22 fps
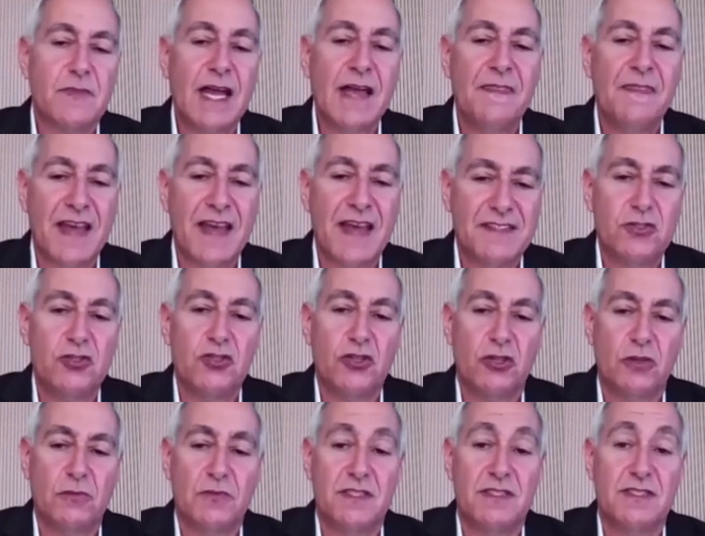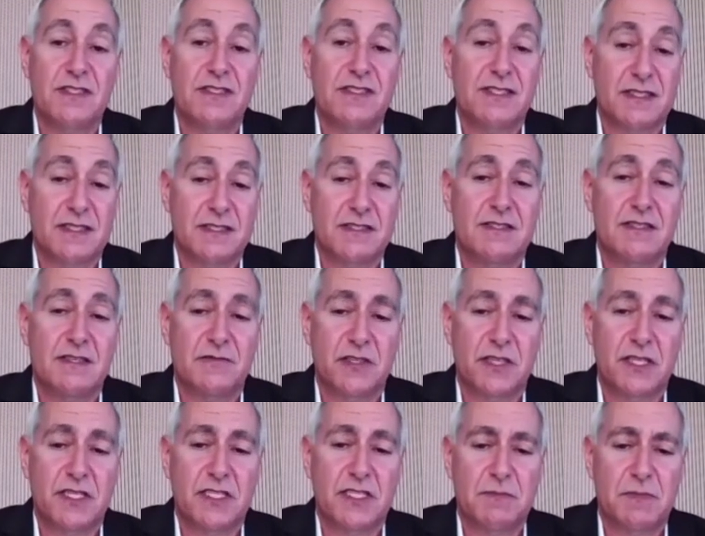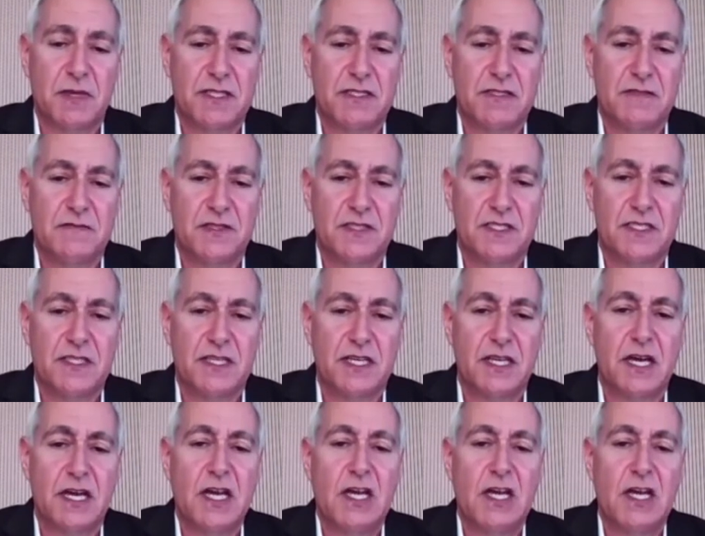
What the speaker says: And that determines the sensitivity and specificity.